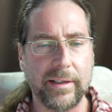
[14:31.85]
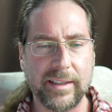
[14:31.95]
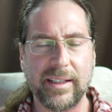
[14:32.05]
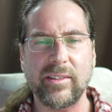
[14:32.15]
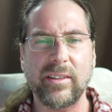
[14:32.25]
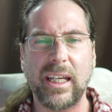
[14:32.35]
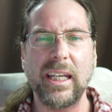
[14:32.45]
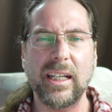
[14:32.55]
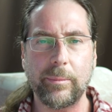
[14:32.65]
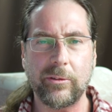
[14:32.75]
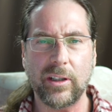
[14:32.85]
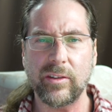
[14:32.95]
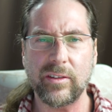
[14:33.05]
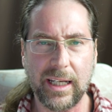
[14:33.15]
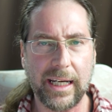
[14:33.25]
it doesn't heat up
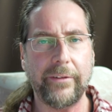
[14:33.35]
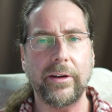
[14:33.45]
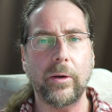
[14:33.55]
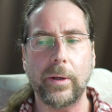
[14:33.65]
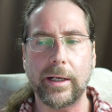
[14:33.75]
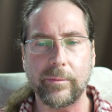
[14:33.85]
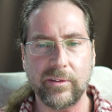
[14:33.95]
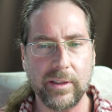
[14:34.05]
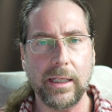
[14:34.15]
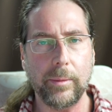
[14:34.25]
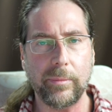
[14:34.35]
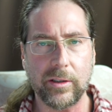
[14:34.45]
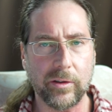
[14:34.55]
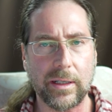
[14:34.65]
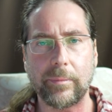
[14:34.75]
just the area where I'm sitting,
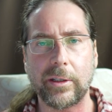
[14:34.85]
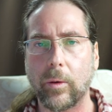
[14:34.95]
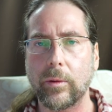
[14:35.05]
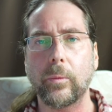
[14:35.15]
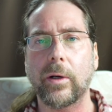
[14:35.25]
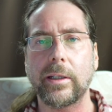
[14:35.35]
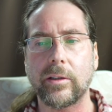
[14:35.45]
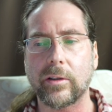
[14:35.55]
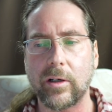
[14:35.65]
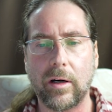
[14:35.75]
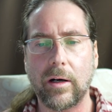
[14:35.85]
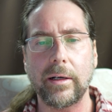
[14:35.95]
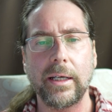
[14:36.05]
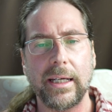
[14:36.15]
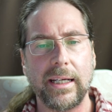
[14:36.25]
because I'm the only one in the car.